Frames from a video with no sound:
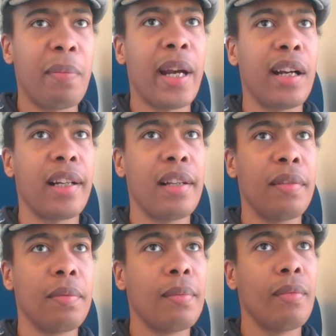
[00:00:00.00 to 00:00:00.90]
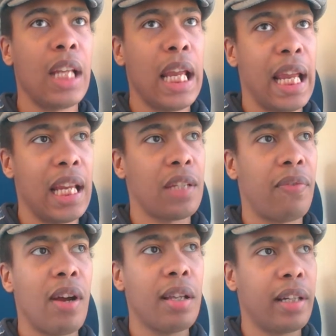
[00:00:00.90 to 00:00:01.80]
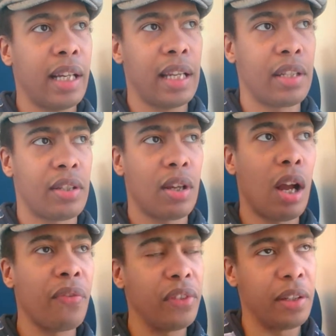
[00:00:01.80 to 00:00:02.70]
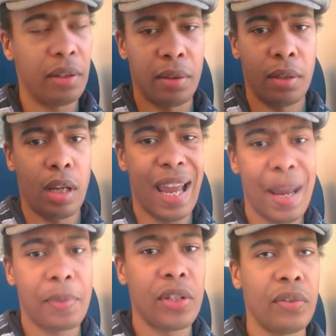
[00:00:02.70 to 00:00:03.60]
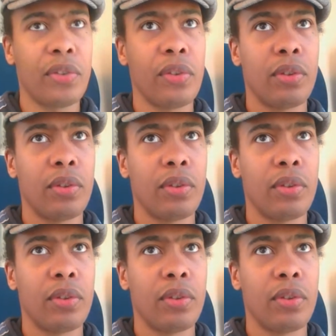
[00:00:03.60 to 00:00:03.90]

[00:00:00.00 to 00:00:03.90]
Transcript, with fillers: American, his father is often absent,